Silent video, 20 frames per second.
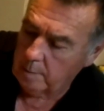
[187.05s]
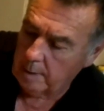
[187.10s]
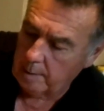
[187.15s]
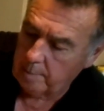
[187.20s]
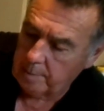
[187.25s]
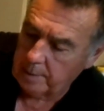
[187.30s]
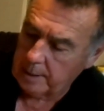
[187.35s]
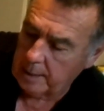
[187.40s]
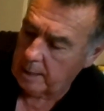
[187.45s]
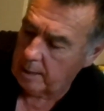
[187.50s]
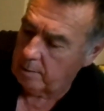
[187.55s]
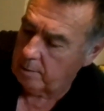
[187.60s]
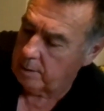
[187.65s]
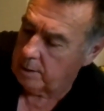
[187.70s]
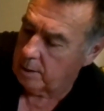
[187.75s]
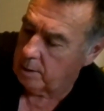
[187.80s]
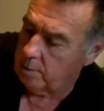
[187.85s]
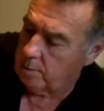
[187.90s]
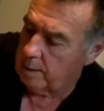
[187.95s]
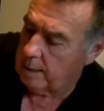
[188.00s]
up and down
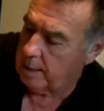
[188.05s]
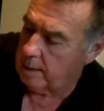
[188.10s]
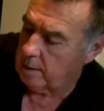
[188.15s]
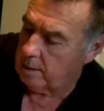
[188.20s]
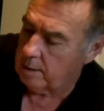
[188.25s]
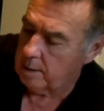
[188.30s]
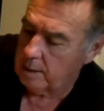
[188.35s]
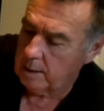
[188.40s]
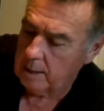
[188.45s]
your rail.